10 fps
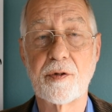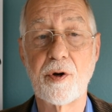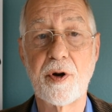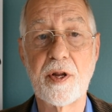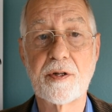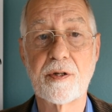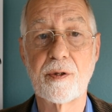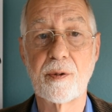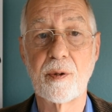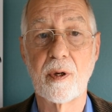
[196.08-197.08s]
duty
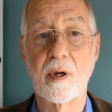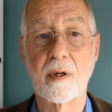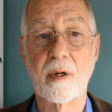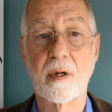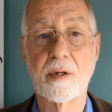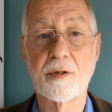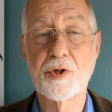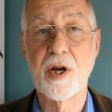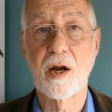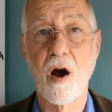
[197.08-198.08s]
to
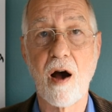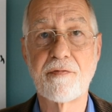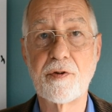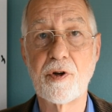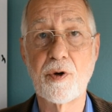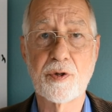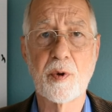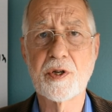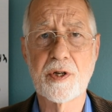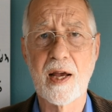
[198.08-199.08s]
check off dues,
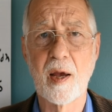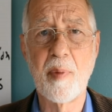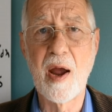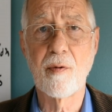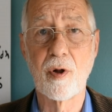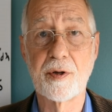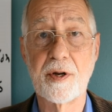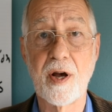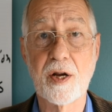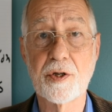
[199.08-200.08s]
which is like a payroll
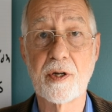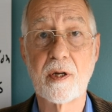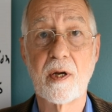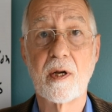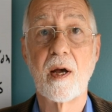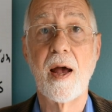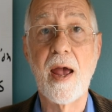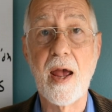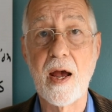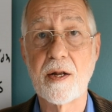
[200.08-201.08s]
deduction,
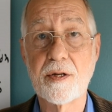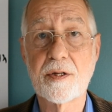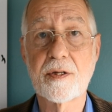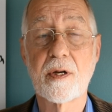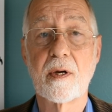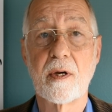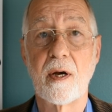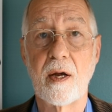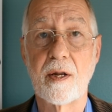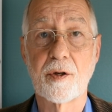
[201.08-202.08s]
ends,
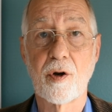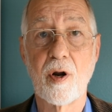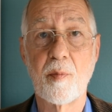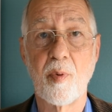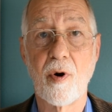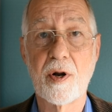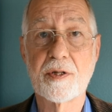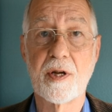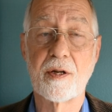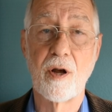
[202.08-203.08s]
and the current board
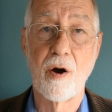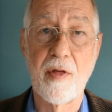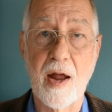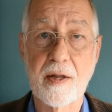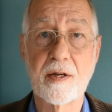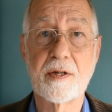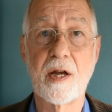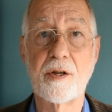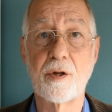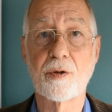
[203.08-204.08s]
has said no, that
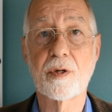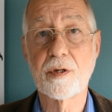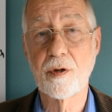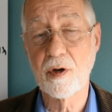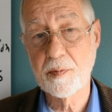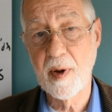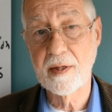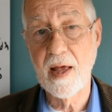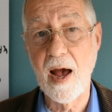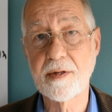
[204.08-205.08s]
continues. So
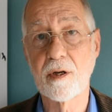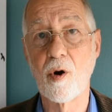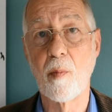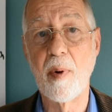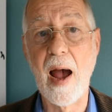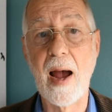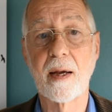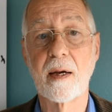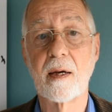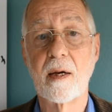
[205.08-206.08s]
expect that to go
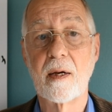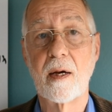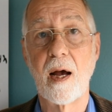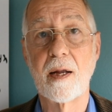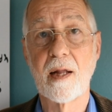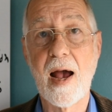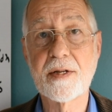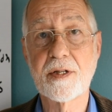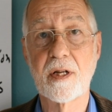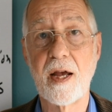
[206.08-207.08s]
back. And
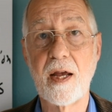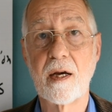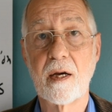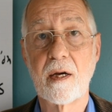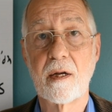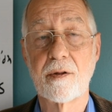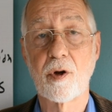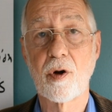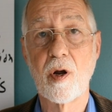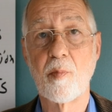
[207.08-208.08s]
lastly, the
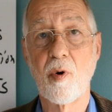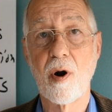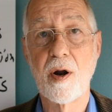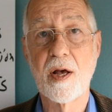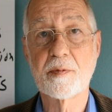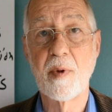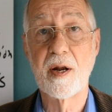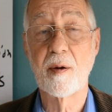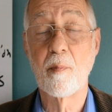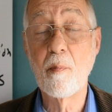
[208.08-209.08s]
current board has
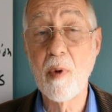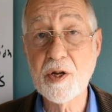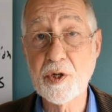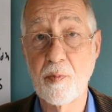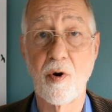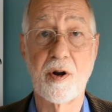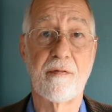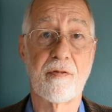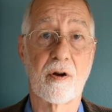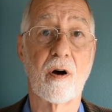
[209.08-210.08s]
made it much more
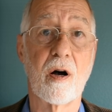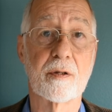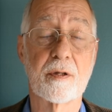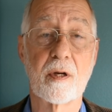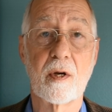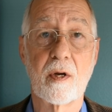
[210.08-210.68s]
difficult